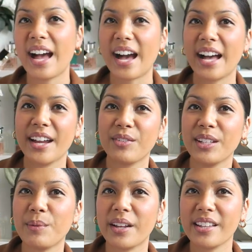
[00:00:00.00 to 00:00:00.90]
I
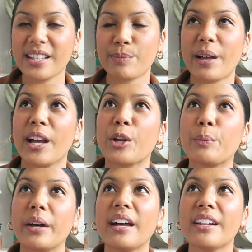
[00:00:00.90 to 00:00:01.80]
really wanted this bag,
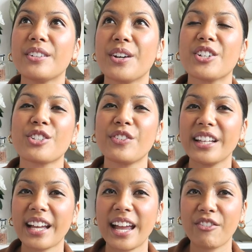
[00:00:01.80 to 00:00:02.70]
but I don't know. I just feel
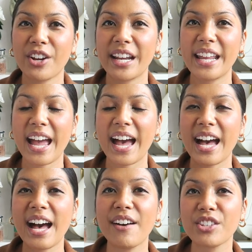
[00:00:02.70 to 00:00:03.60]
like I already
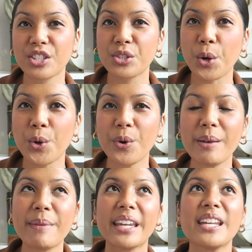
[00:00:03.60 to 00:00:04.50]
have
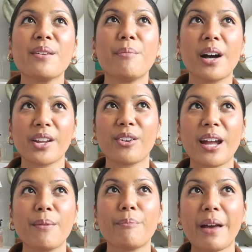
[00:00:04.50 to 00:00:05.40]
so many
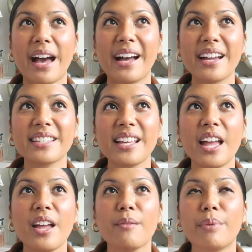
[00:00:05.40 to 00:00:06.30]
monogram bags,
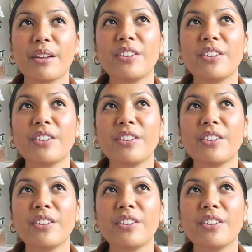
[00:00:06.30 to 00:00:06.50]
but I